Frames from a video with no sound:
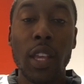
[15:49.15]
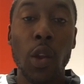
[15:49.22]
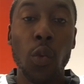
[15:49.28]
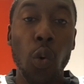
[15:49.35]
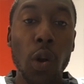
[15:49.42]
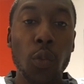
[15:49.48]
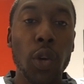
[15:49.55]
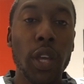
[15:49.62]
In
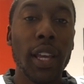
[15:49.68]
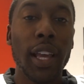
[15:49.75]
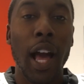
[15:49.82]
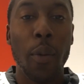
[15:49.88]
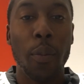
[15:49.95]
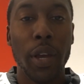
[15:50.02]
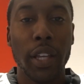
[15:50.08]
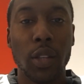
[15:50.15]
1 week,
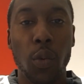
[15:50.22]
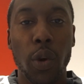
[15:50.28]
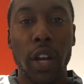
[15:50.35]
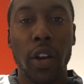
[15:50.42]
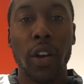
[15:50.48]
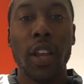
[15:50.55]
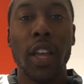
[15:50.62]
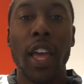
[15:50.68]
I'll pick the
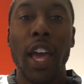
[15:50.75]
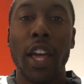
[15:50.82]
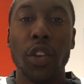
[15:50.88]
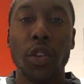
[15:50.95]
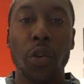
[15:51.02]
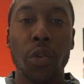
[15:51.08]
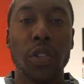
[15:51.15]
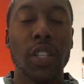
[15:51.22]
winner and
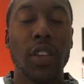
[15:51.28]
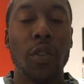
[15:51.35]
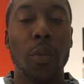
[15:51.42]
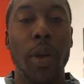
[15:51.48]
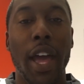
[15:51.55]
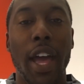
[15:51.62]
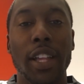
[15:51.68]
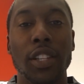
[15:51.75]
you'll receive your
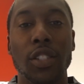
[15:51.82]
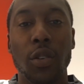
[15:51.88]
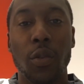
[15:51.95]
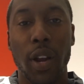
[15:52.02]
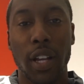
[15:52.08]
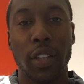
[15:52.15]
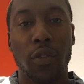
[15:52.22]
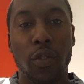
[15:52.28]
pads
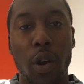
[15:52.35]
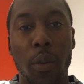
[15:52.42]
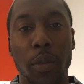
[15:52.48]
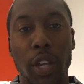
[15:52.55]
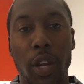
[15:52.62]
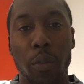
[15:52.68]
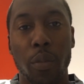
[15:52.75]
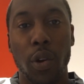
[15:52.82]
directly from
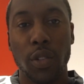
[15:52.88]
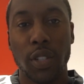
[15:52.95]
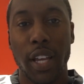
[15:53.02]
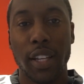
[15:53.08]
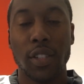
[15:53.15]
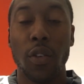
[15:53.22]
Gear Pro-Tec.